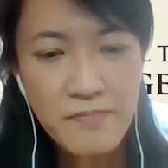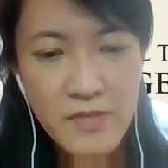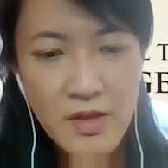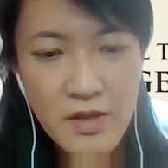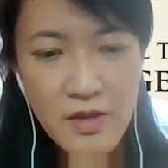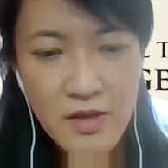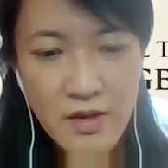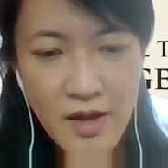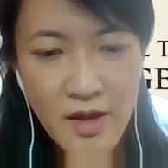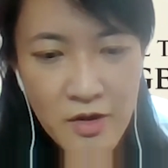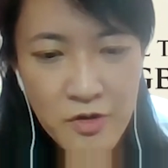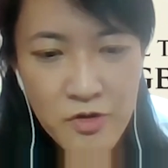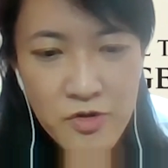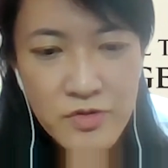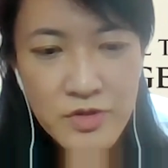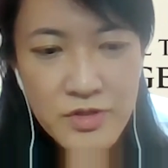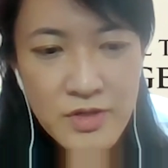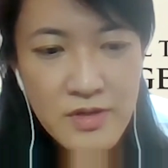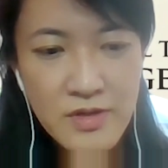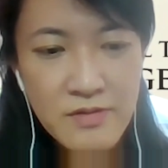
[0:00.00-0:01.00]
in
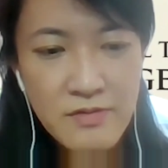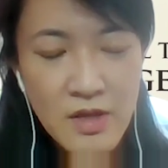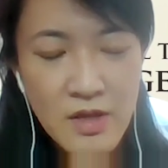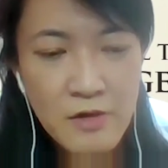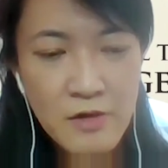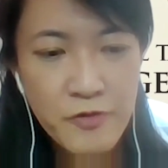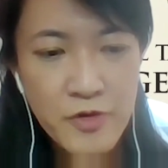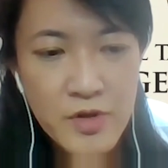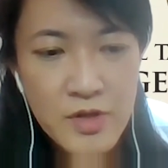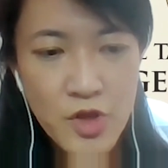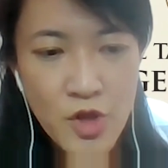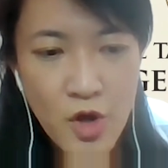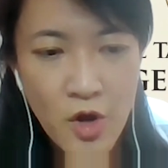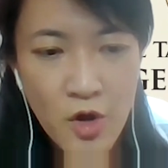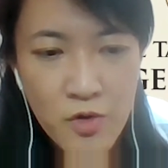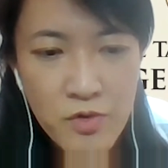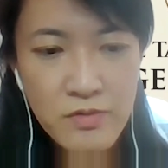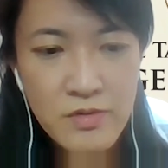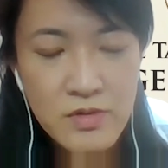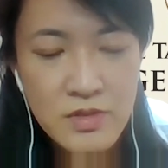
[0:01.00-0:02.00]
conclusion, if we
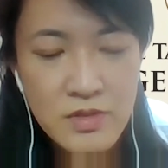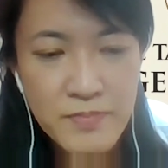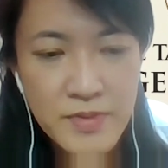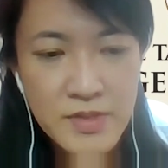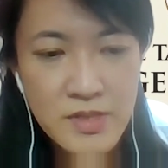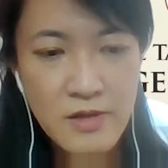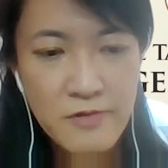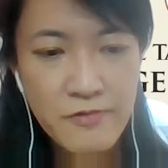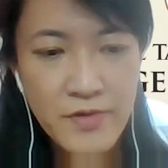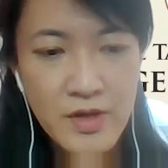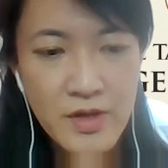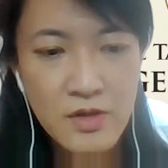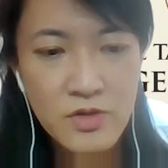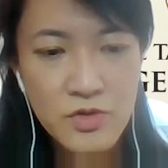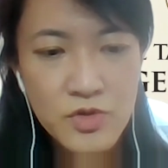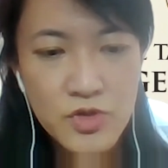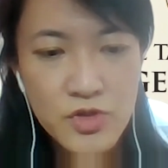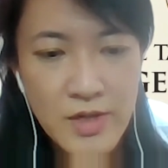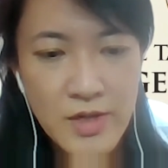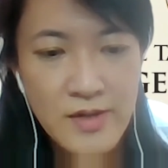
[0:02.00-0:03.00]
know the specific
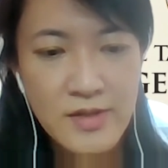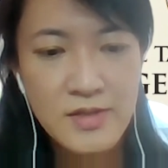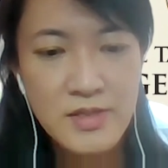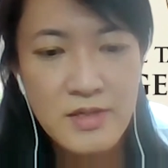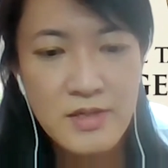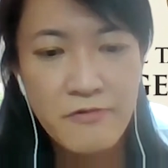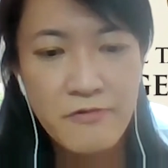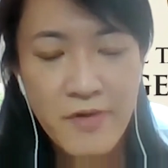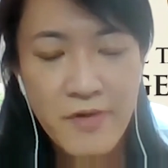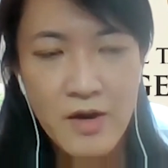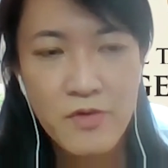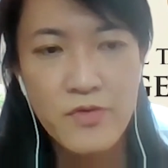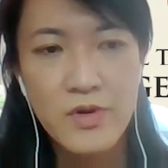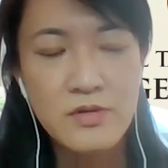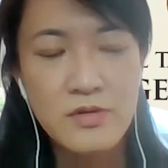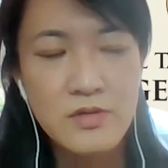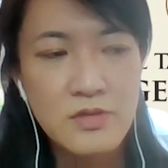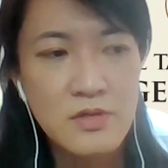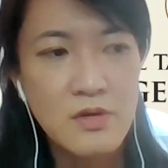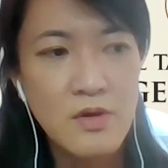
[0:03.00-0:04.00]
genetic
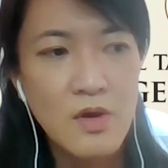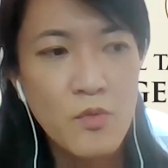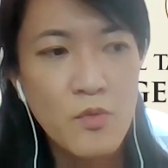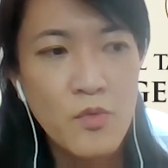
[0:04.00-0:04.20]
variants,